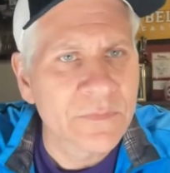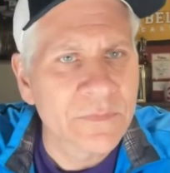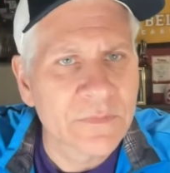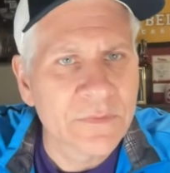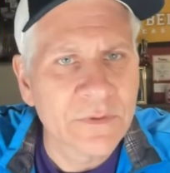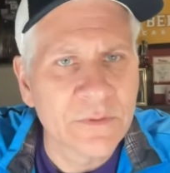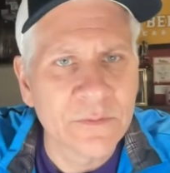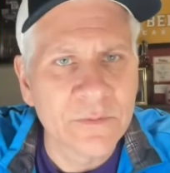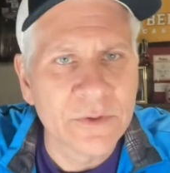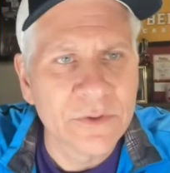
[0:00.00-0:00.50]

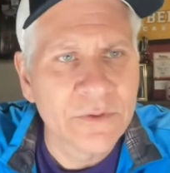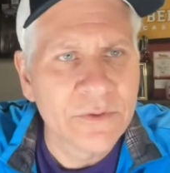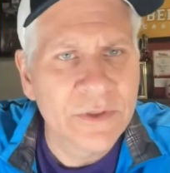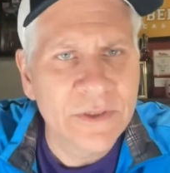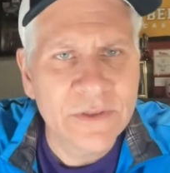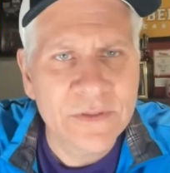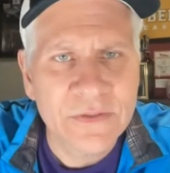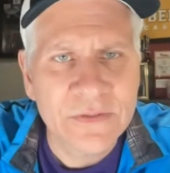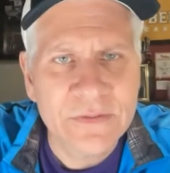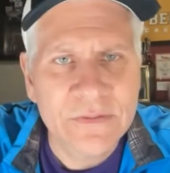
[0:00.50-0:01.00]
Did we do
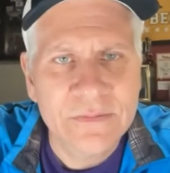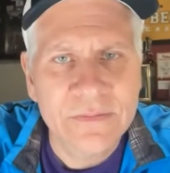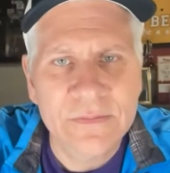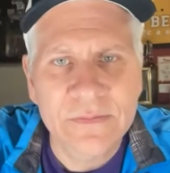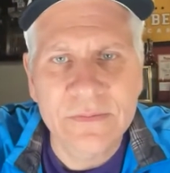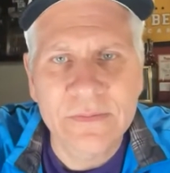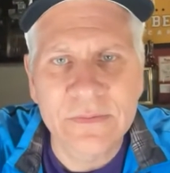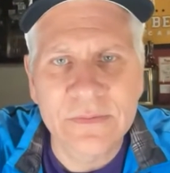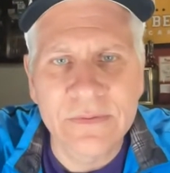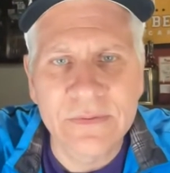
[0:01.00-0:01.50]
this?
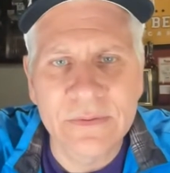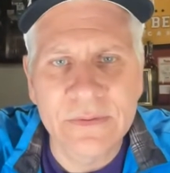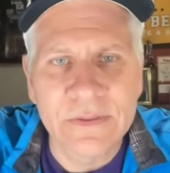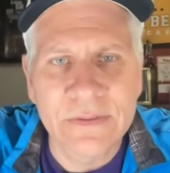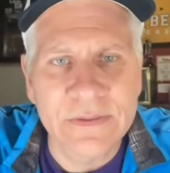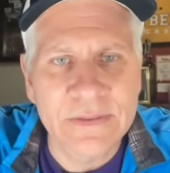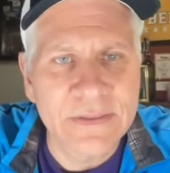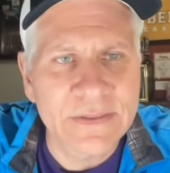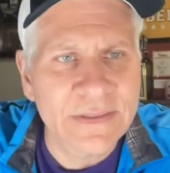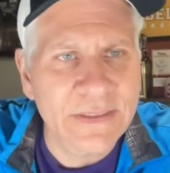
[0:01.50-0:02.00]

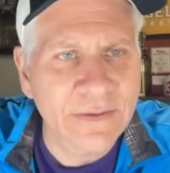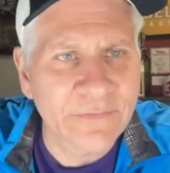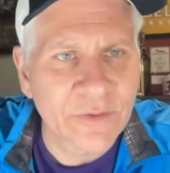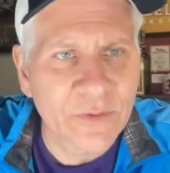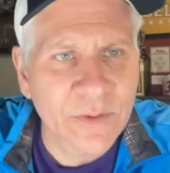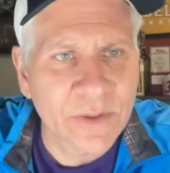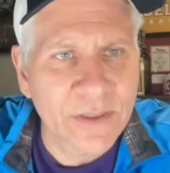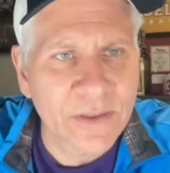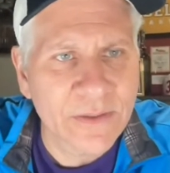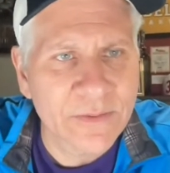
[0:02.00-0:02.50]
Is this
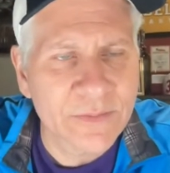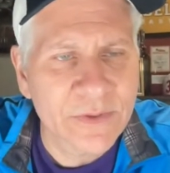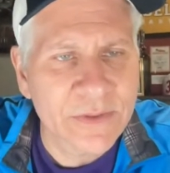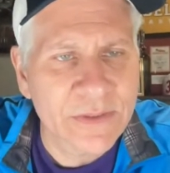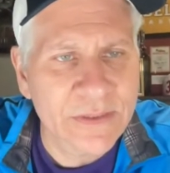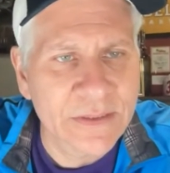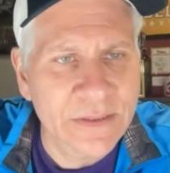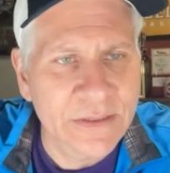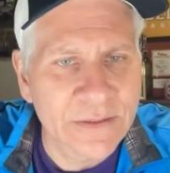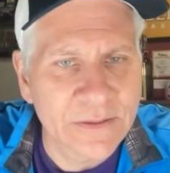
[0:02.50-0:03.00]
everywhere? Let me
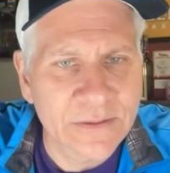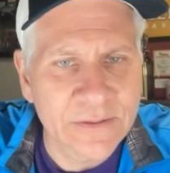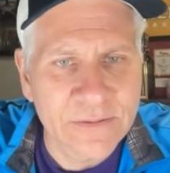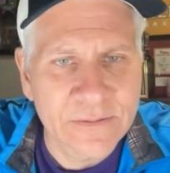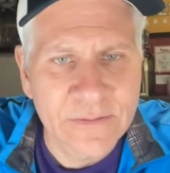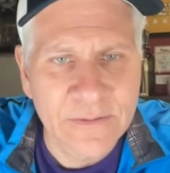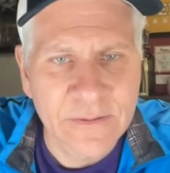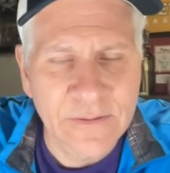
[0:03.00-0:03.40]
see here.